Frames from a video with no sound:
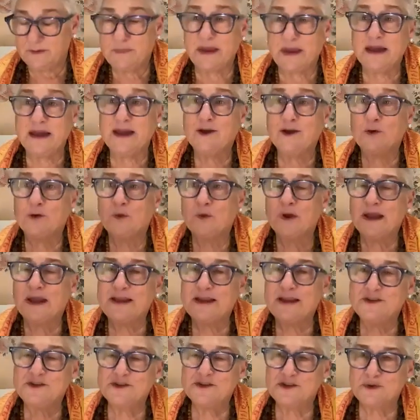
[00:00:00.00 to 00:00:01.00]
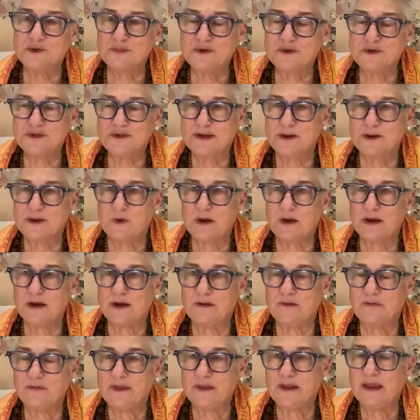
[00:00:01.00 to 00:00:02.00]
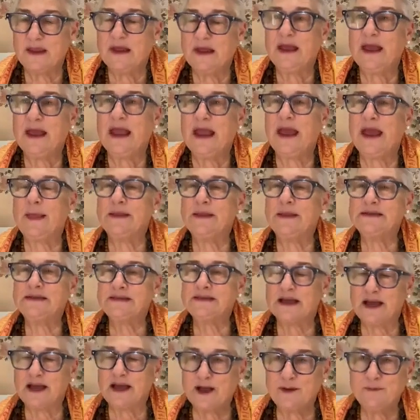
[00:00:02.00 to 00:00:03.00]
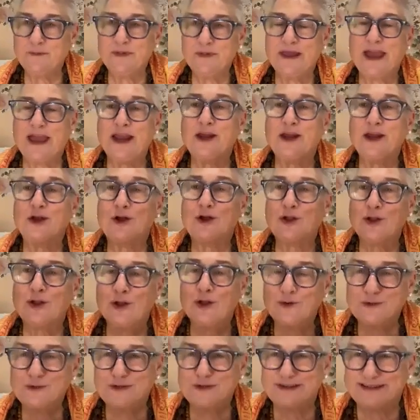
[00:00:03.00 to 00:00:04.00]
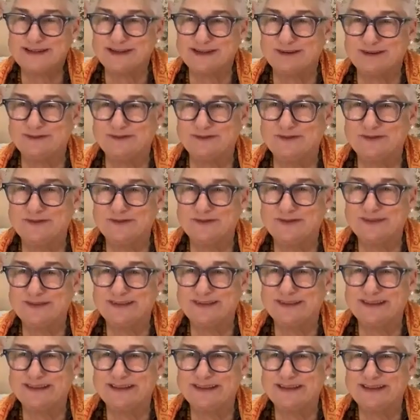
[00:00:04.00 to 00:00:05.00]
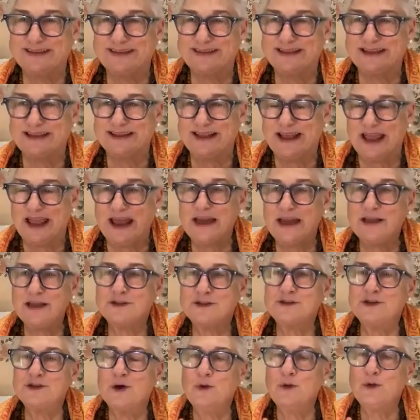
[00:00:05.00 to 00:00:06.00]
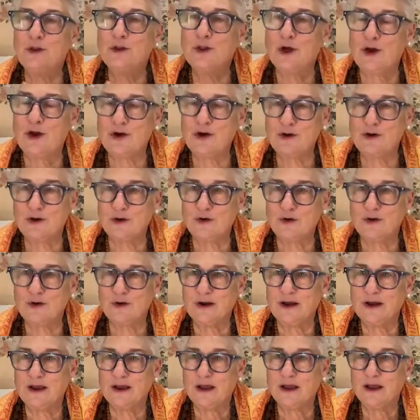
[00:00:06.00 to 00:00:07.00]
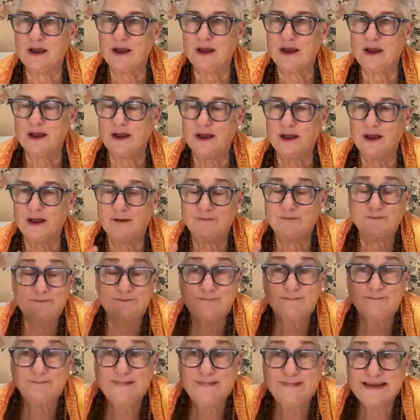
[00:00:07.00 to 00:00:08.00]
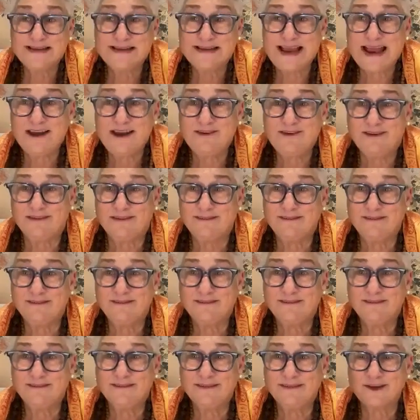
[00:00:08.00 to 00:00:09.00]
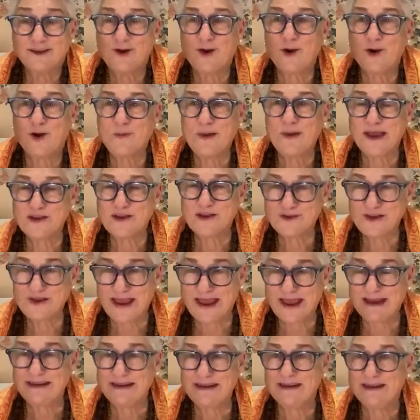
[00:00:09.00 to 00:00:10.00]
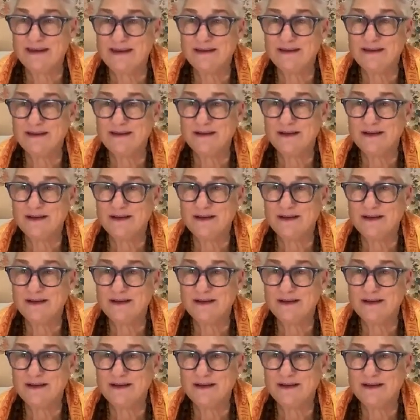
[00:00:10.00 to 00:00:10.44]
being in a relationship with someone, and the time gate closes and it's no longer, it's ended. The karma has ended.